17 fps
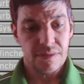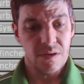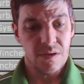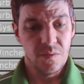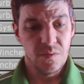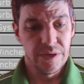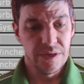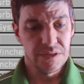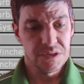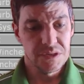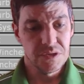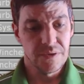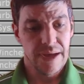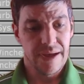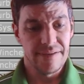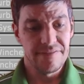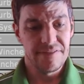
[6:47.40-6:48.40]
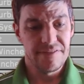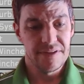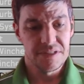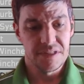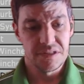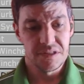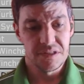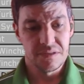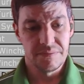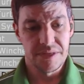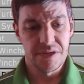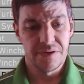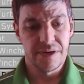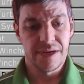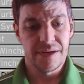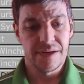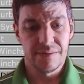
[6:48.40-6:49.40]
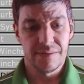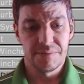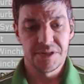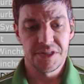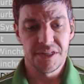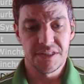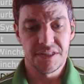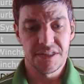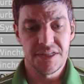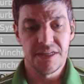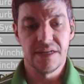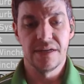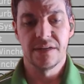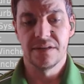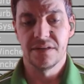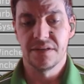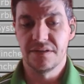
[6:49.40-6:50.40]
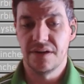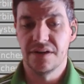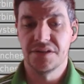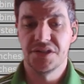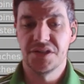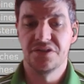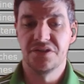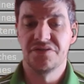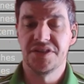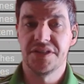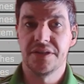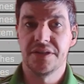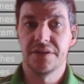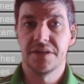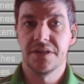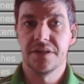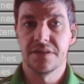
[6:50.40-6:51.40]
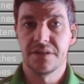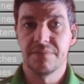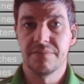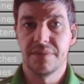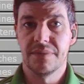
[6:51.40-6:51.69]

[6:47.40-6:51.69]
We also have a system here at number 60, our service air system.